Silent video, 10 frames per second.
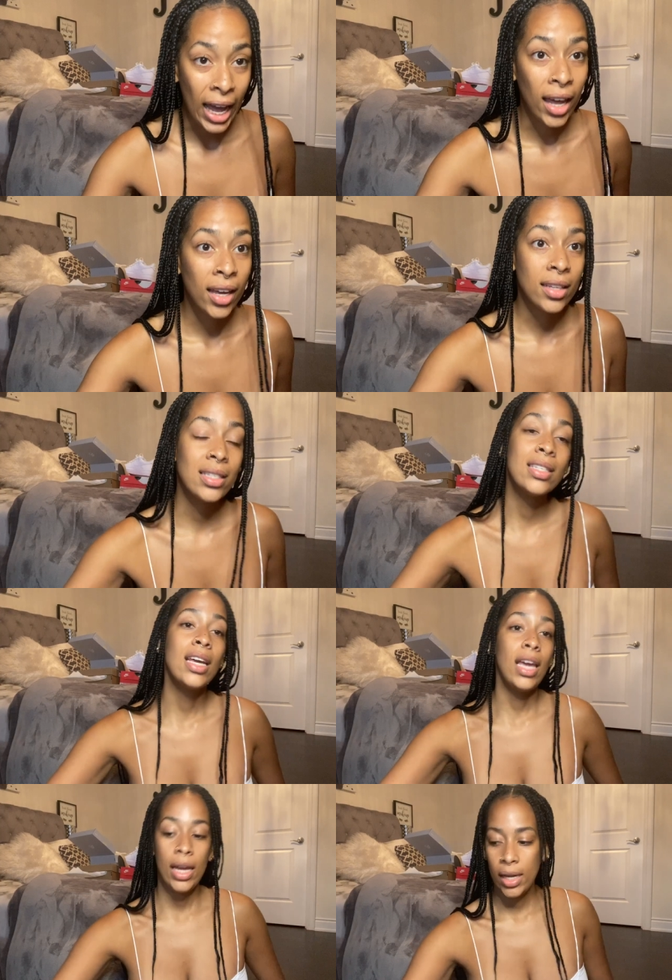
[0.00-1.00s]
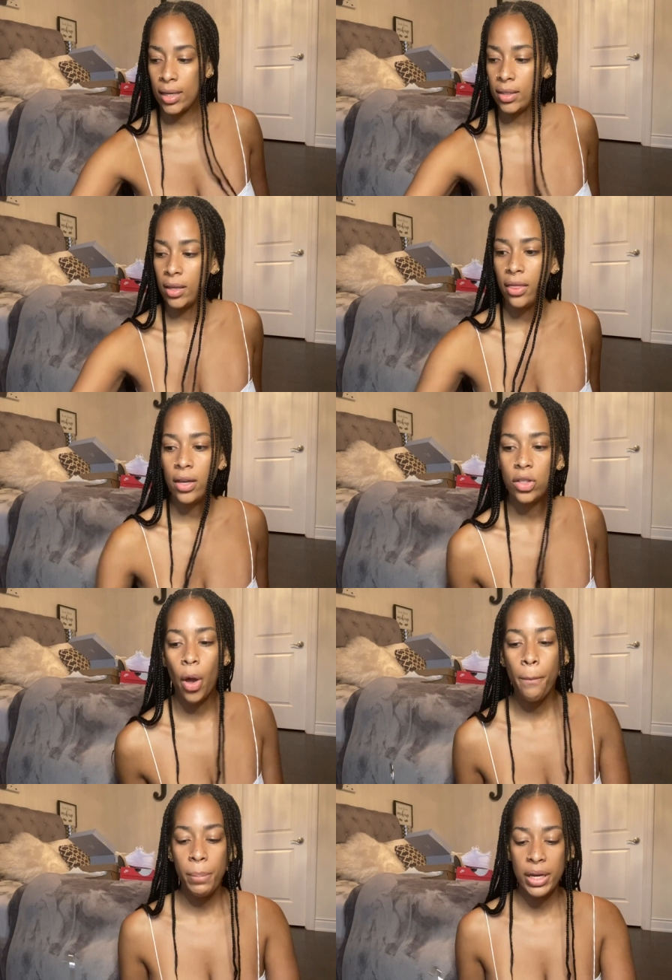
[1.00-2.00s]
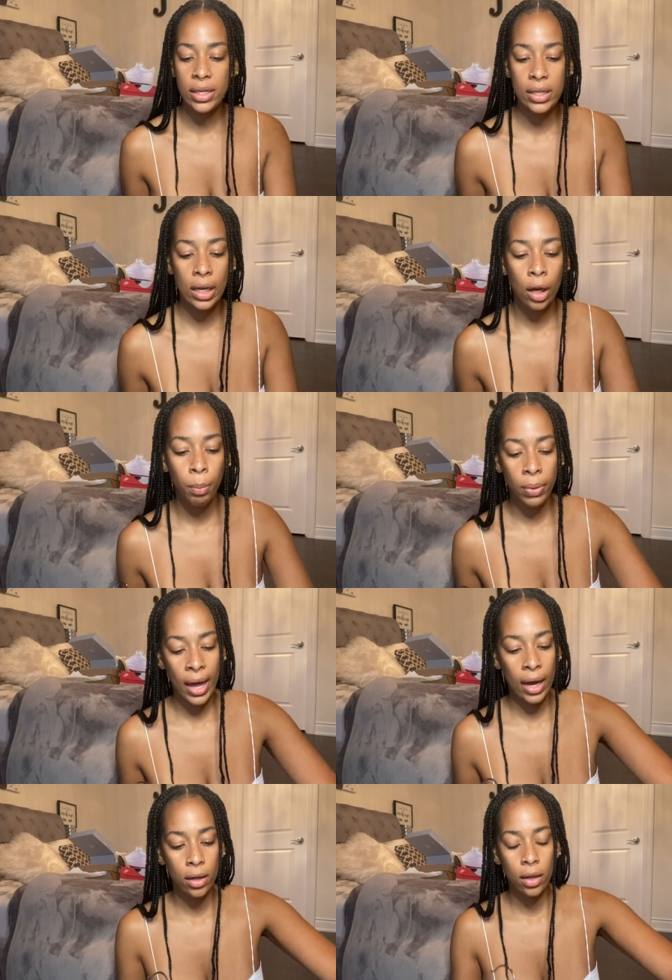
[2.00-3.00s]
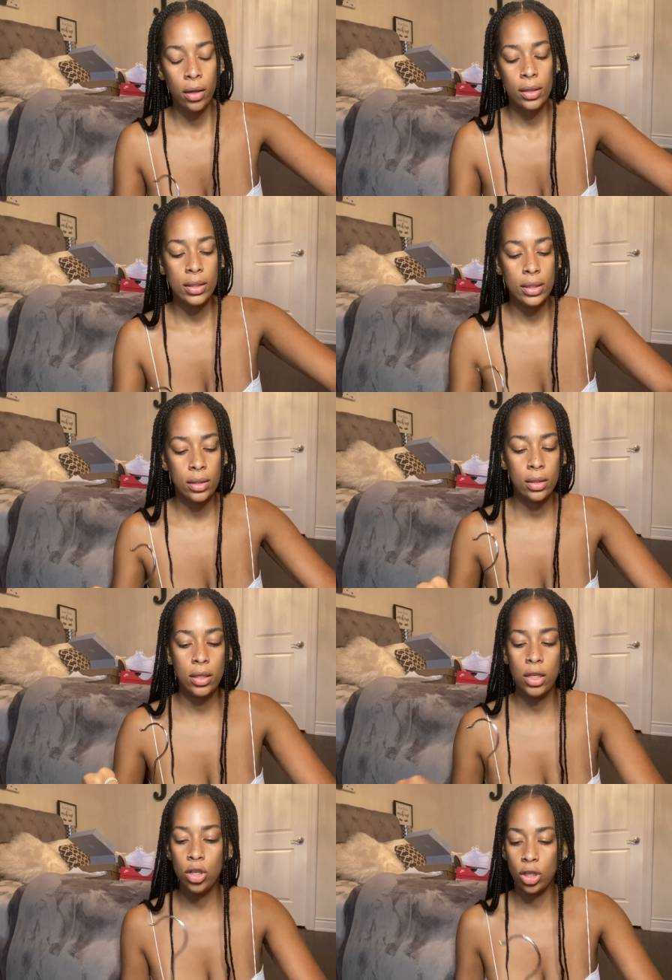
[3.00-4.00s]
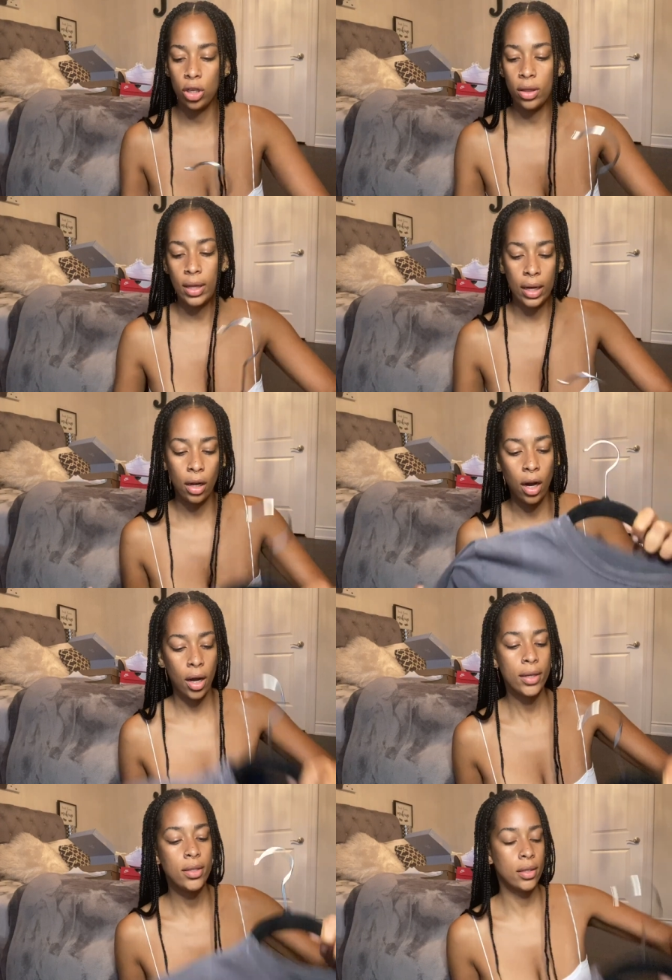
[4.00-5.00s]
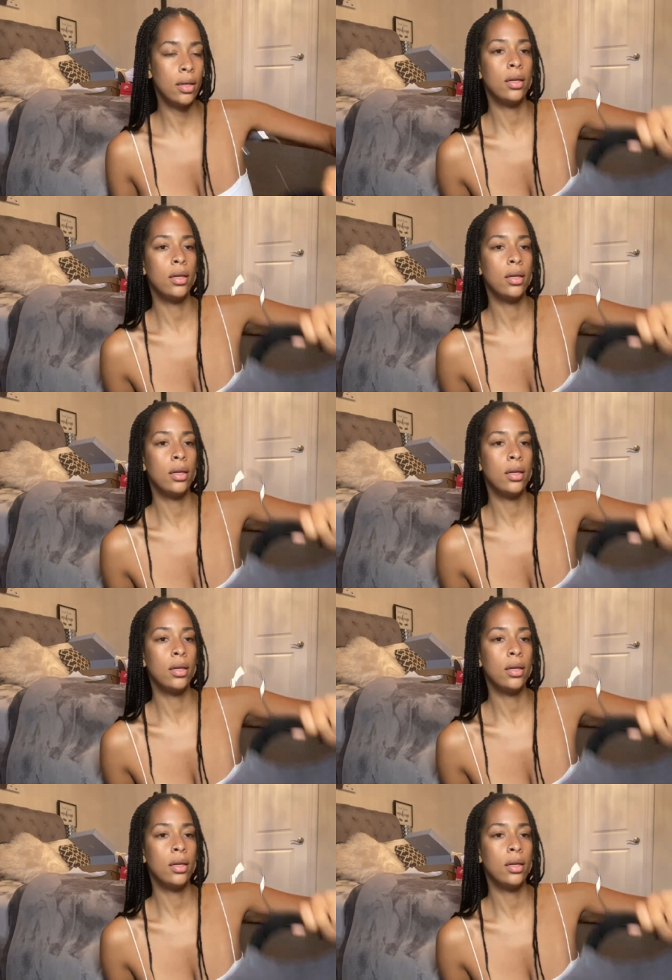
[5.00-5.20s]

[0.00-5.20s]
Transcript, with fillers: Next is this basic black t-shirt that I got.